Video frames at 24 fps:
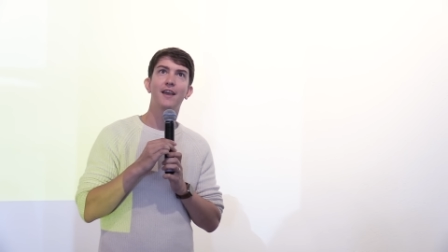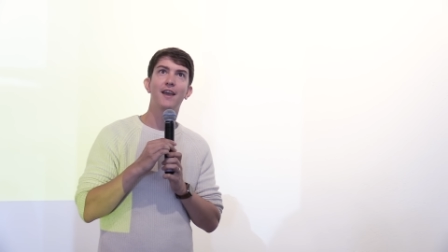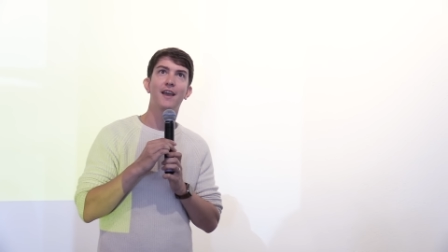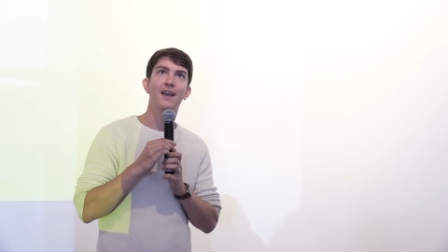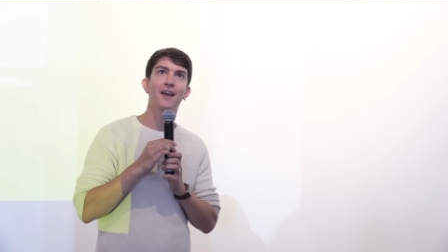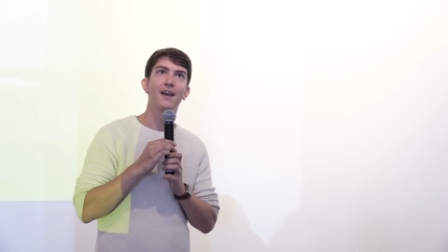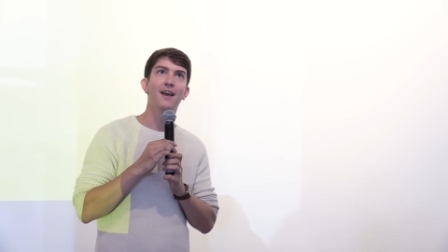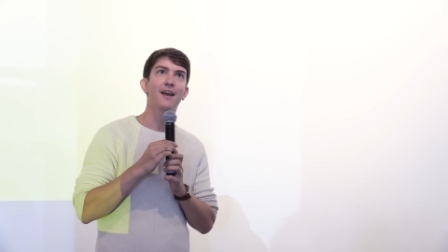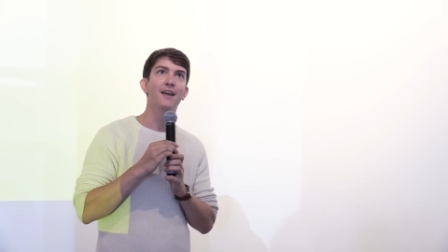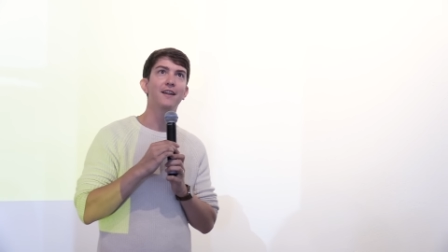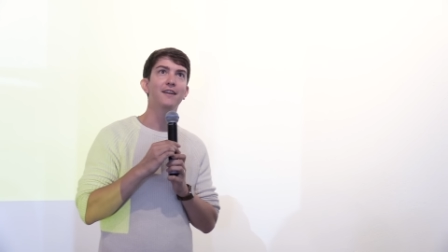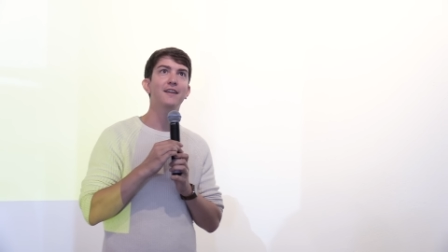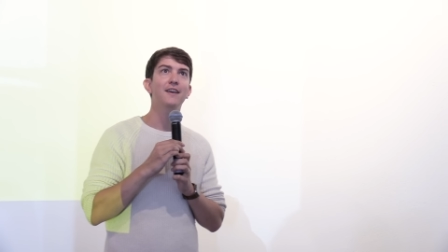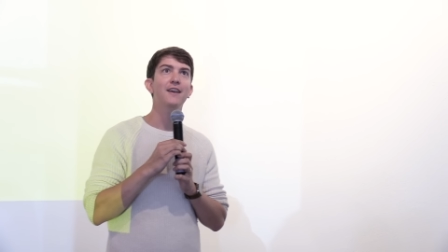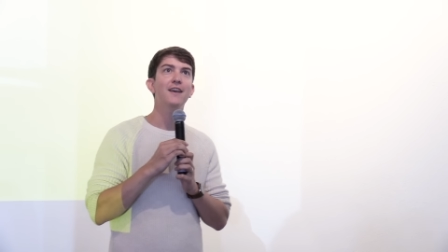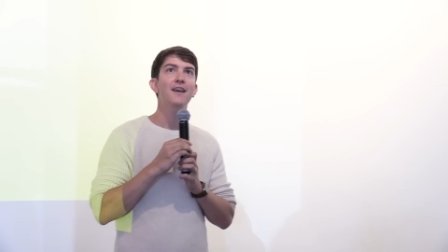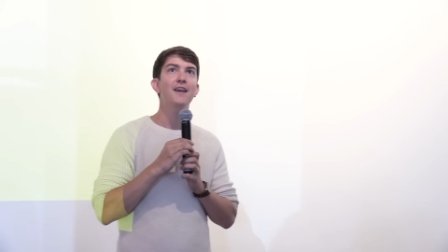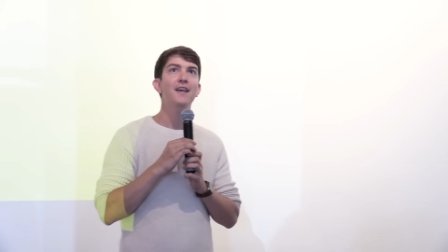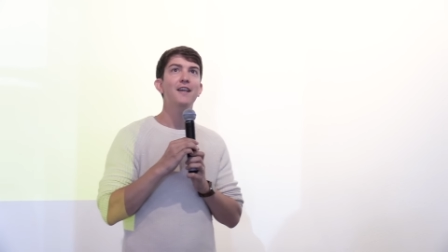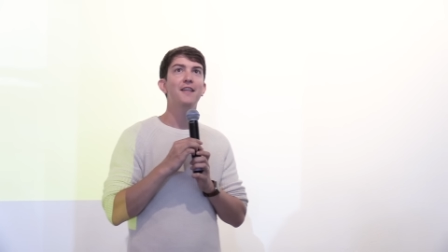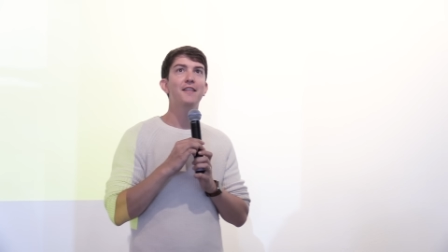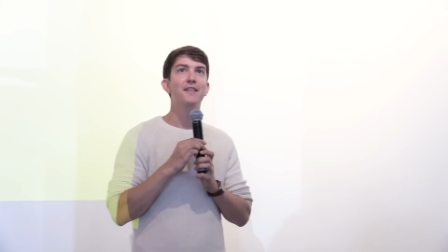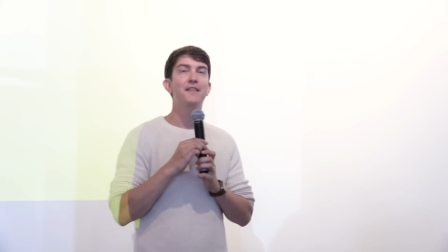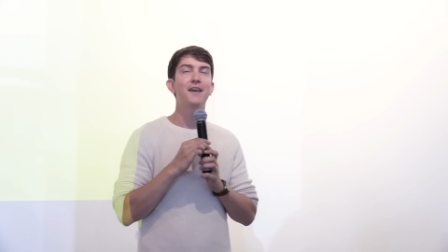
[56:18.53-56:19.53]
and
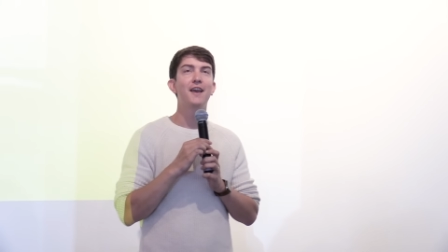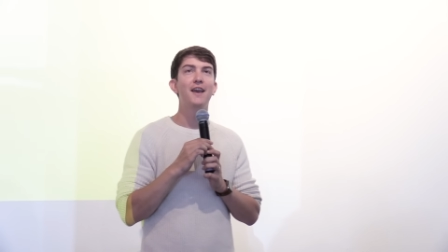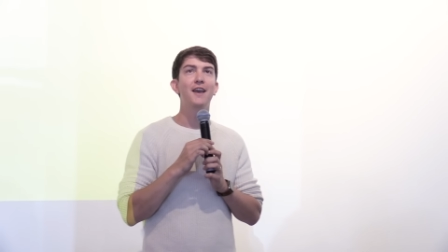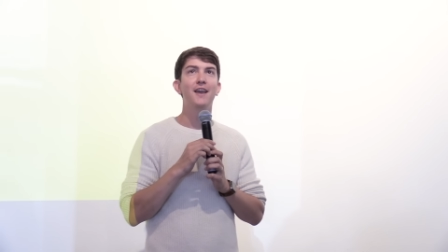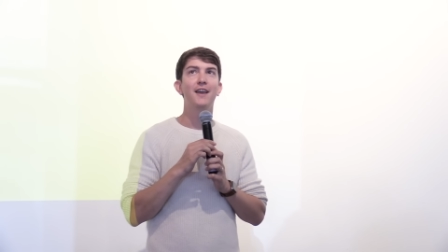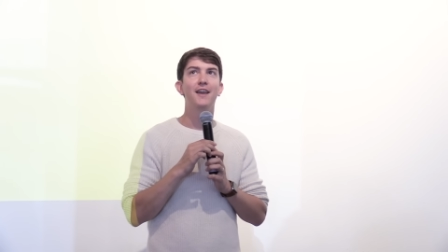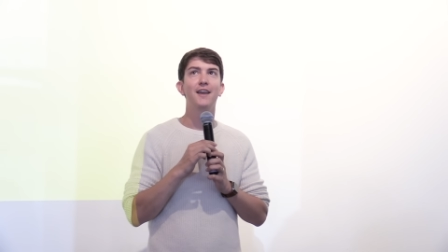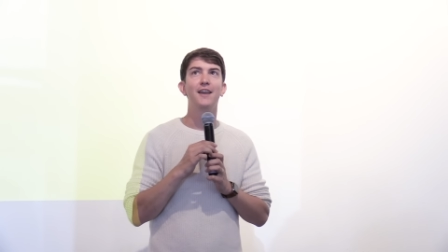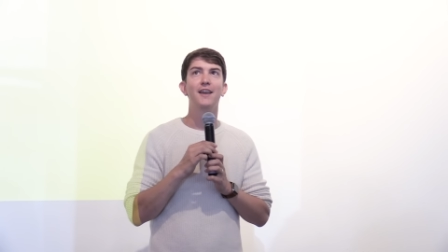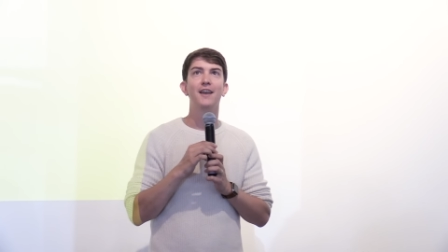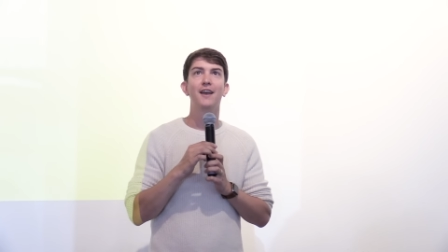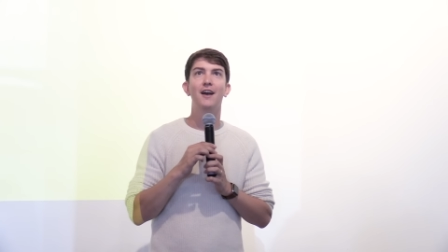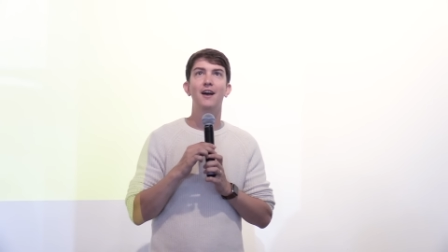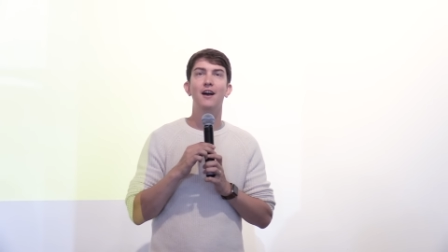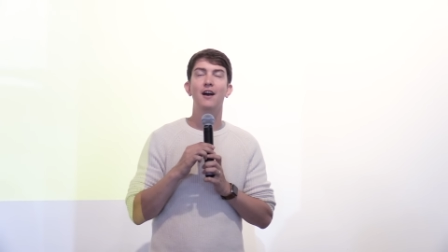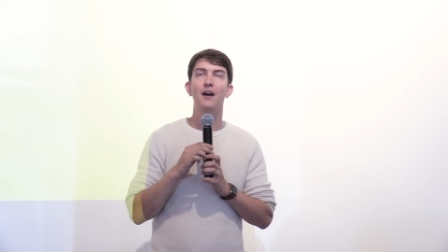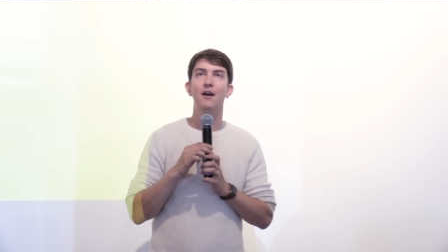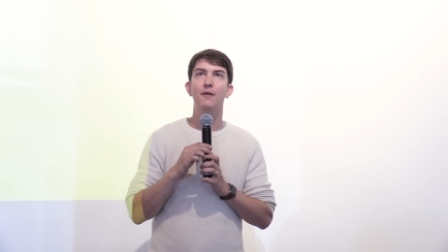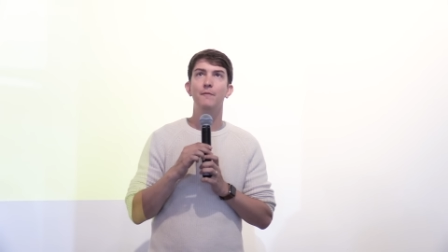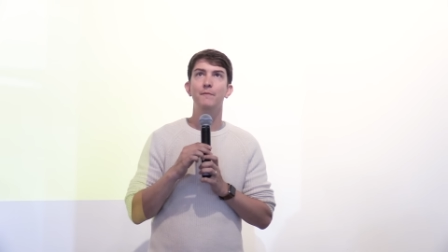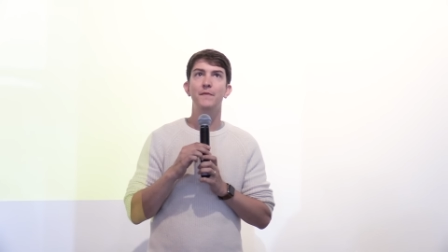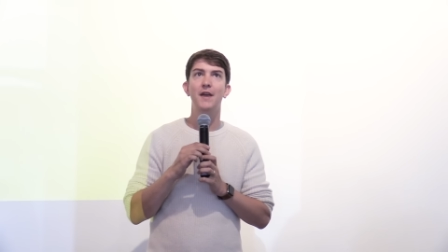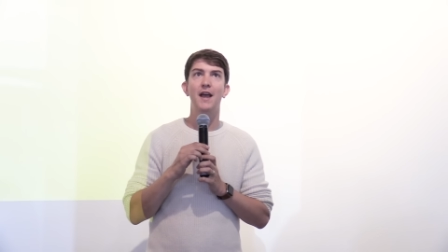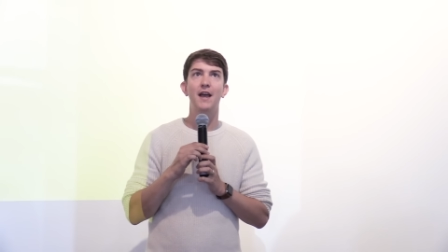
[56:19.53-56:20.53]
they
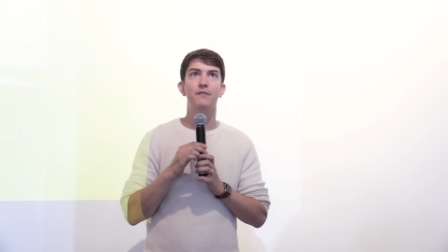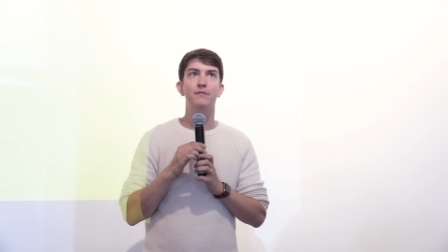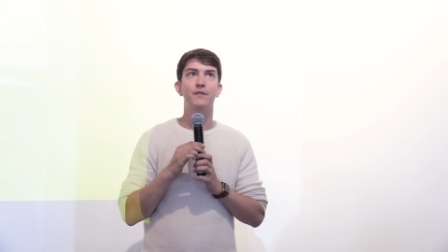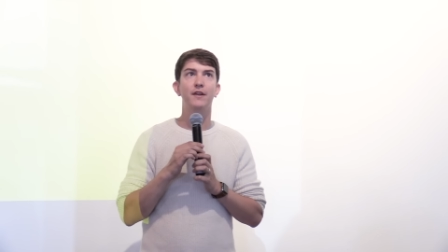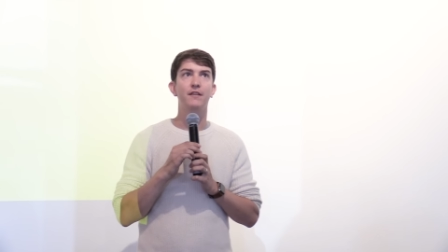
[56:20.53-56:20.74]
had